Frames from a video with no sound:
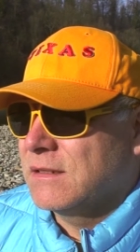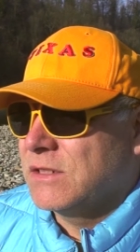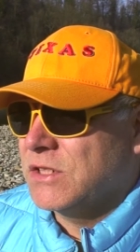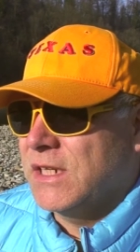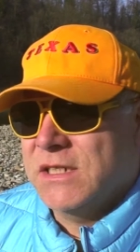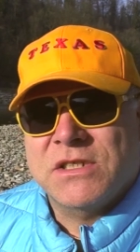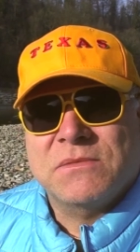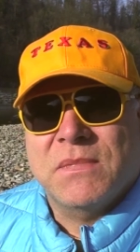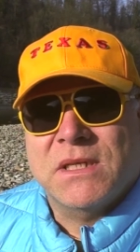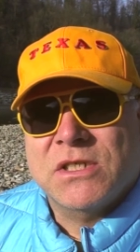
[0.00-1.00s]

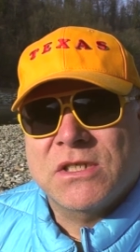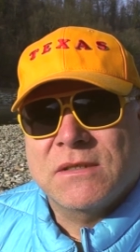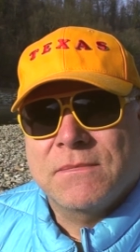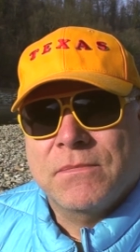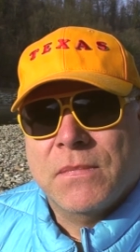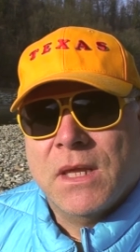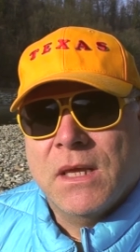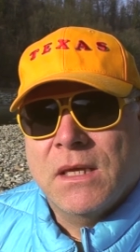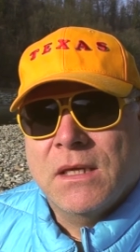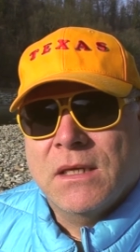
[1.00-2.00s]
changed much.
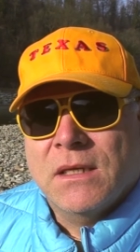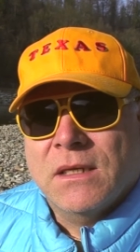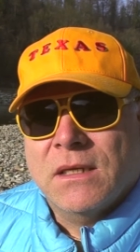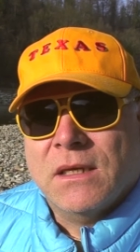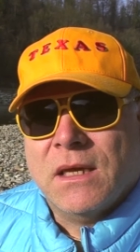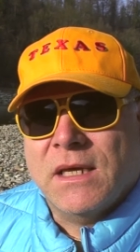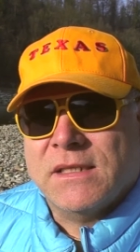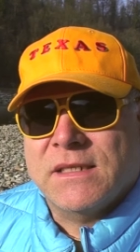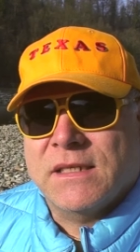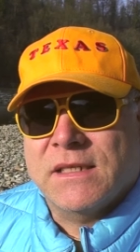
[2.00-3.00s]
I
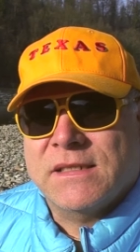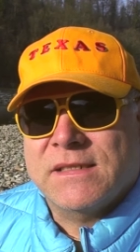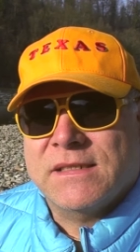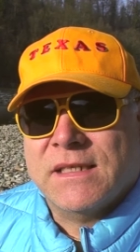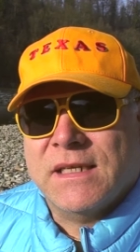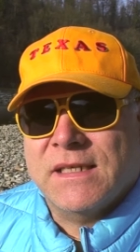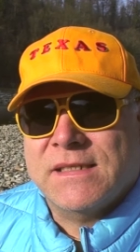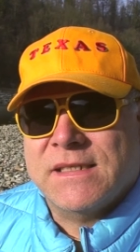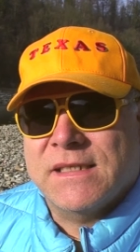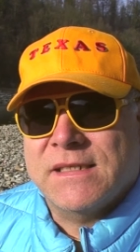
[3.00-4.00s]
think it's
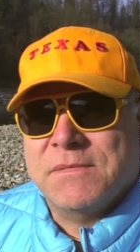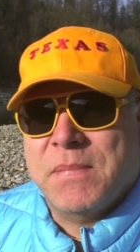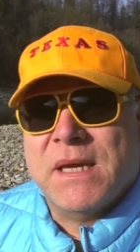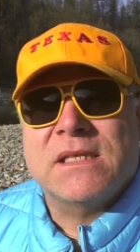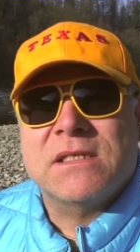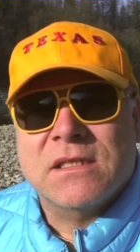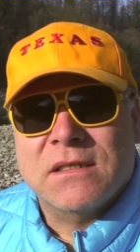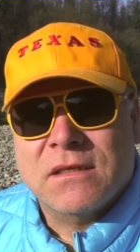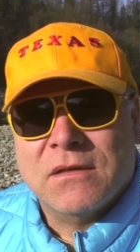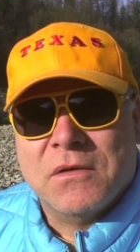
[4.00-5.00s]
in the base
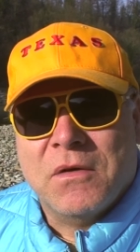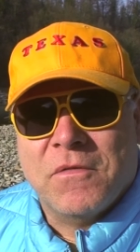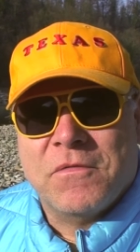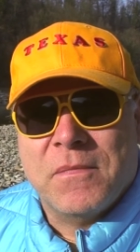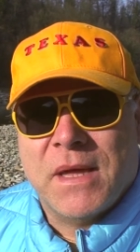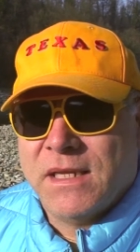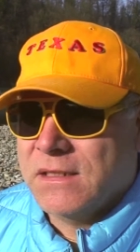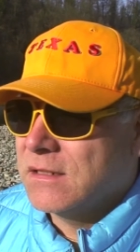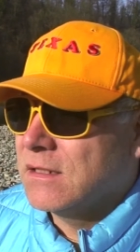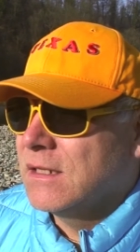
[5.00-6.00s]
of
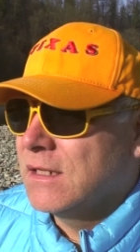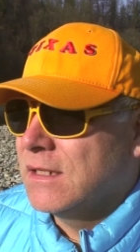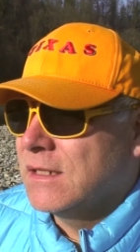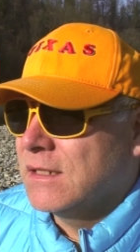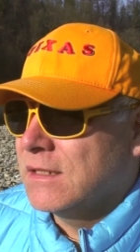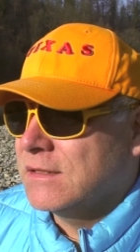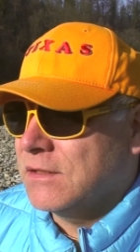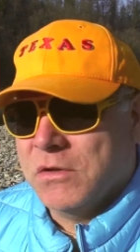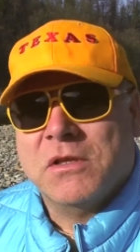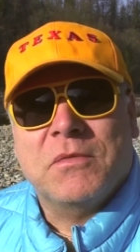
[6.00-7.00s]
man,
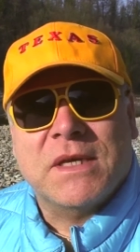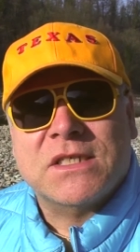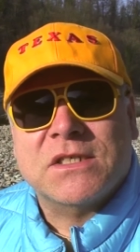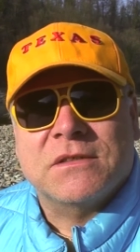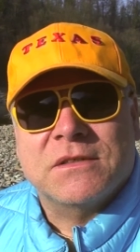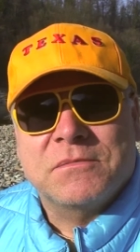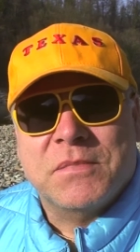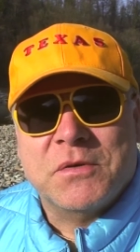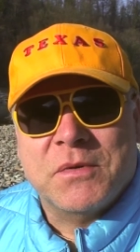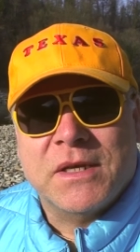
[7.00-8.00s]
the old question
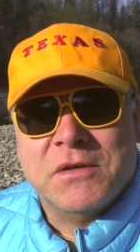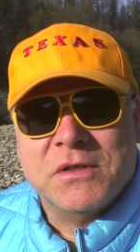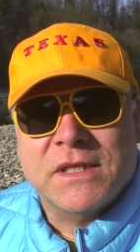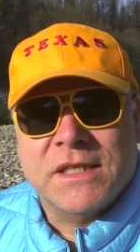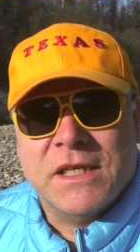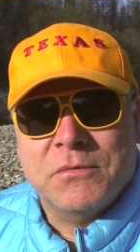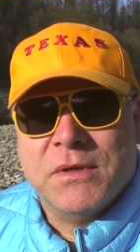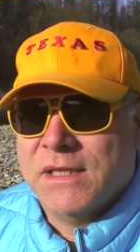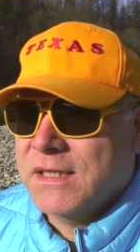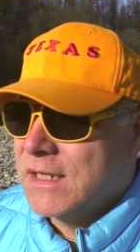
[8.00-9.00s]
between good and
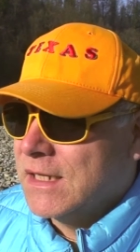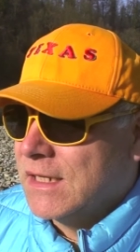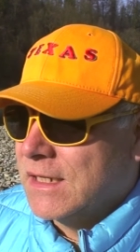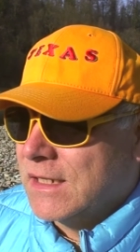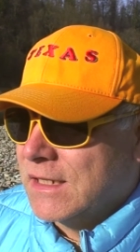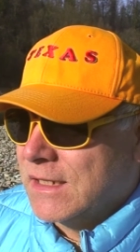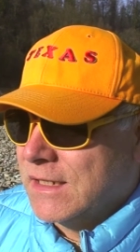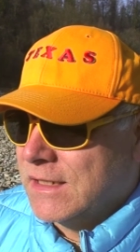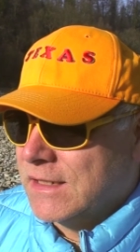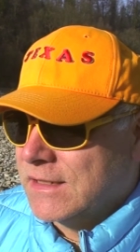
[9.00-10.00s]
evil.
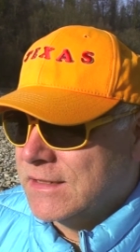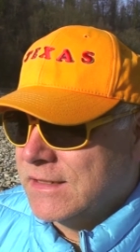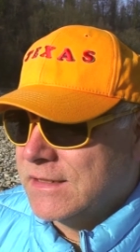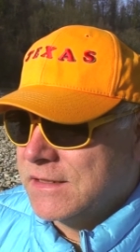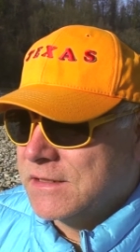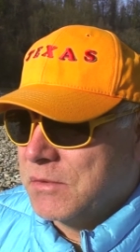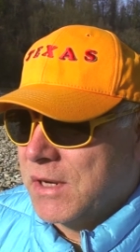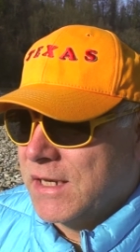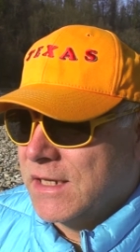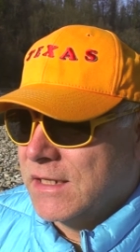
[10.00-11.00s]
This is
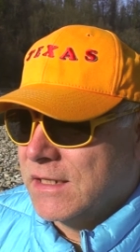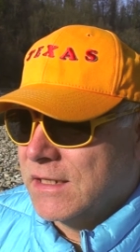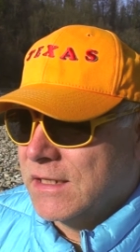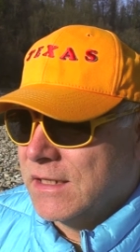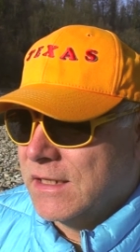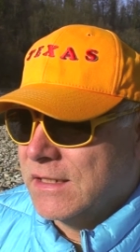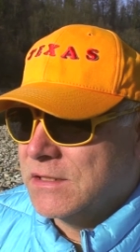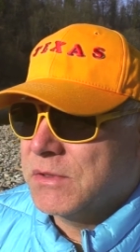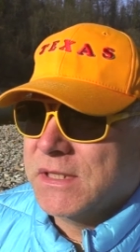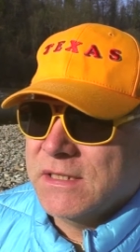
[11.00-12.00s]
why
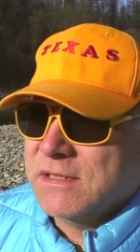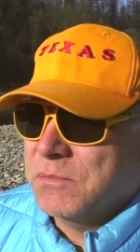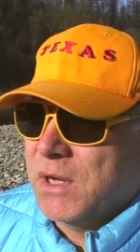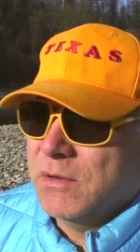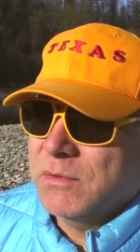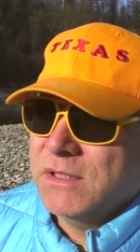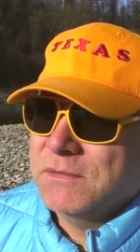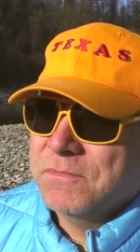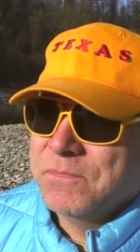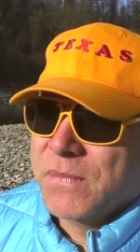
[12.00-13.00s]
it's written in the
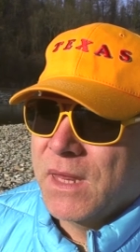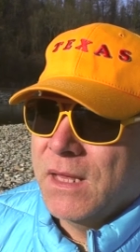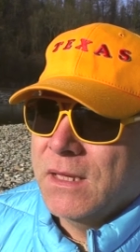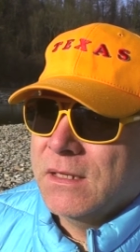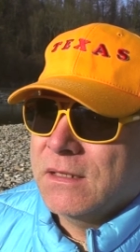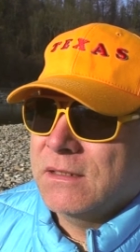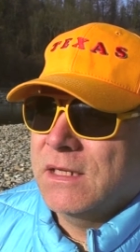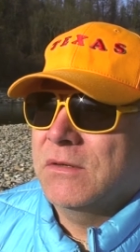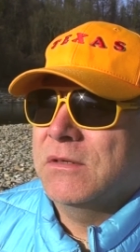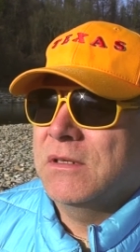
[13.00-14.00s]
Bible,
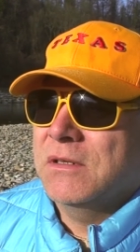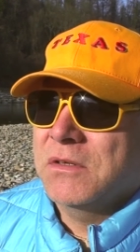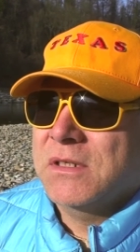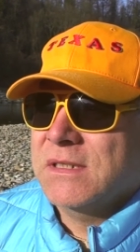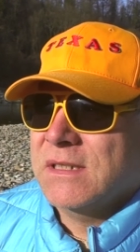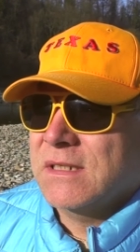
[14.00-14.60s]
now look,